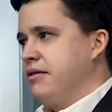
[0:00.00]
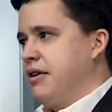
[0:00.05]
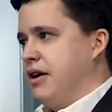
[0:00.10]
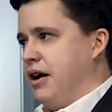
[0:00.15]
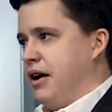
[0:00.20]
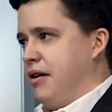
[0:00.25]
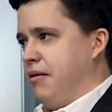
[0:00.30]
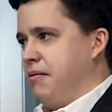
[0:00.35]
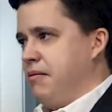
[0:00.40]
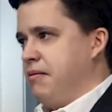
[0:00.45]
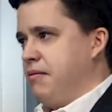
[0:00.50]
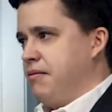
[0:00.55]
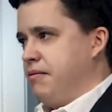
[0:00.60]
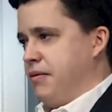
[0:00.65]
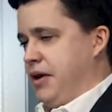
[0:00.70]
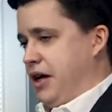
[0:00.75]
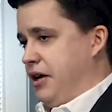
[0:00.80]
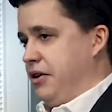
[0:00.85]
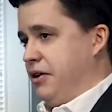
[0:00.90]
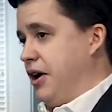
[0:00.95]

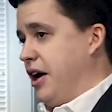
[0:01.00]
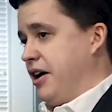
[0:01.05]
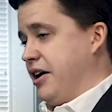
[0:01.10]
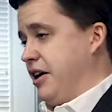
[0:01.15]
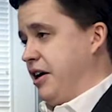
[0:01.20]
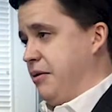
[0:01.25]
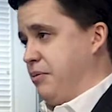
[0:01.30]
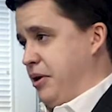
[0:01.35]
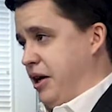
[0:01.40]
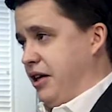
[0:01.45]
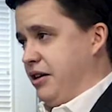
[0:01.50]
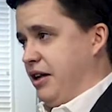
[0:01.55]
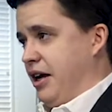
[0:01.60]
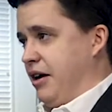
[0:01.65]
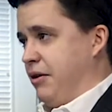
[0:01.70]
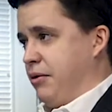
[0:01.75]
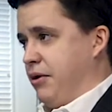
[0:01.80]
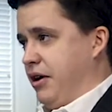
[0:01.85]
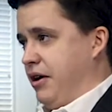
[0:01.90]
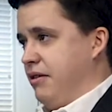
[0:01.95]
and you're not going to get paid
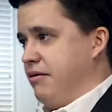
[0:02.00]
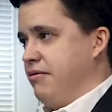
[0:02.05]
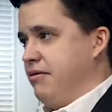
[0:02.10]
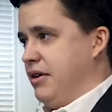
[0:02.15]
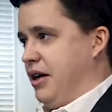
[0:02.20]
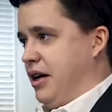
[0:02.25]
like one.